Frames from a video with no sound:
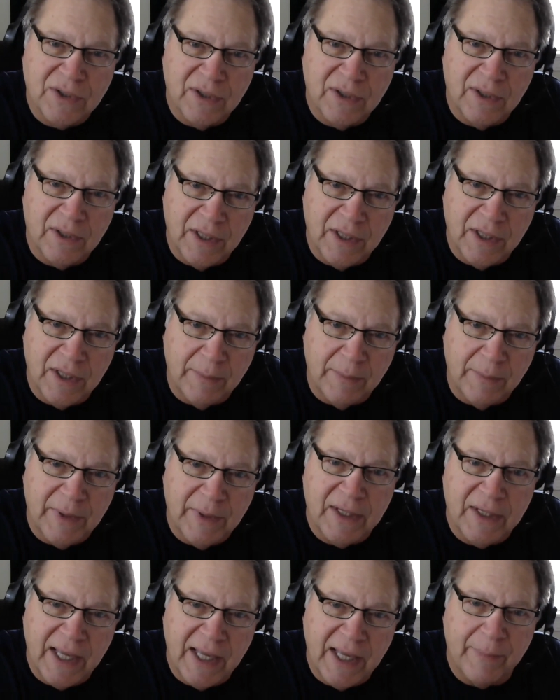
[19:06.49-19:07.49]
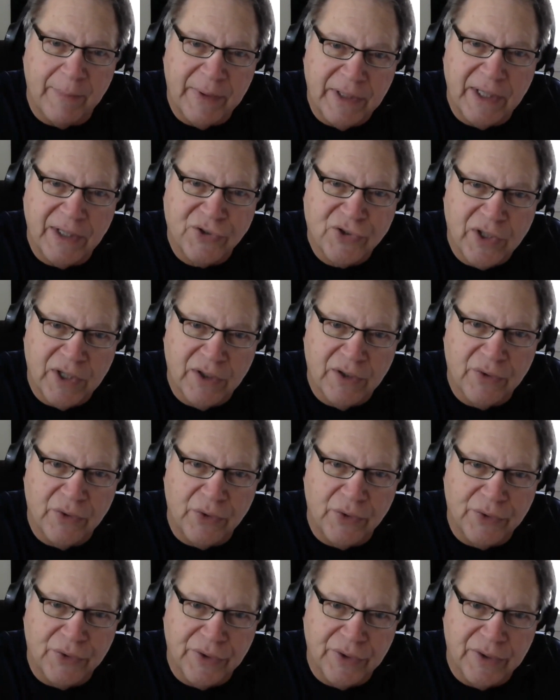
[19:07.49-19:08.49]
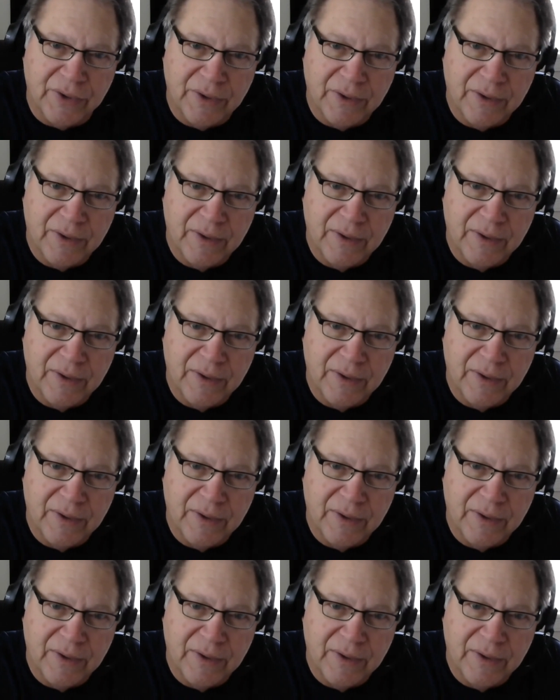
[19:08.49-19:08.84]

limited liability shareholder,